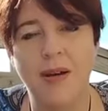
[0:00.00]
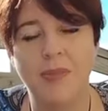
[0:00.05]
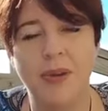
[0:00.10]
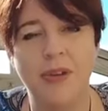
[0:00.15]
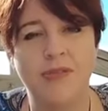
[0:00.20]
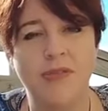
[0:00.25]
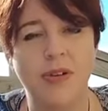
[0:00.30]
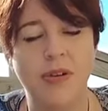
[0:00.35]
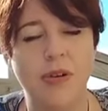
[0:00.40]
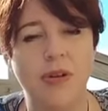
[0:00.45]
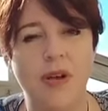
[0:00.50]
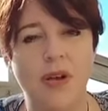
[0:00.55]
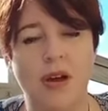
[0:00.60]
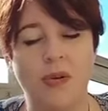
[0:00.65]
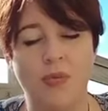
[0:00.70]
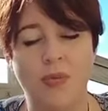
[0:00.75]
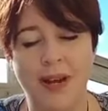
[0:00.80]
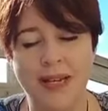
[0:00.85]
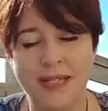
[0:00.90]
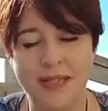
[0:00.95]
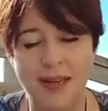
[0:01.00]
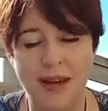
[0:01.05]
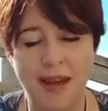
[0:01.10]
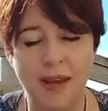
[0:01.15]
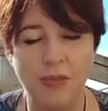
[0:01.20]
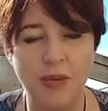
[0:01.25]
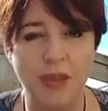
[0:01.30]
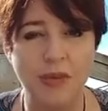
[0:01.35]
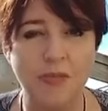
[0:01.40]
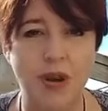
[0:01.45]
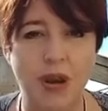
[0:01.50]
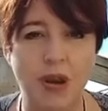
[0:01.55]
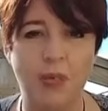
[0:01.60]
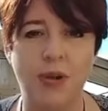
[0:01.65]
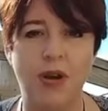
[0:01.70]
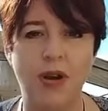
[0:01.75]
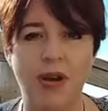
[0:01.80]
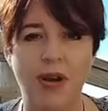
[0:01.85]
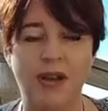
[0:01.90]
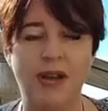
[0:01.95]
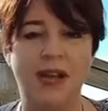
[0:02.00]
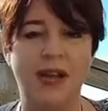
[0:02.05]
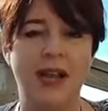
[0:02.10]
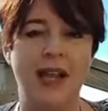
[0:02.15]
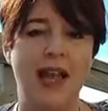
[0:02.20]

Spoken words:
if you resonate with my work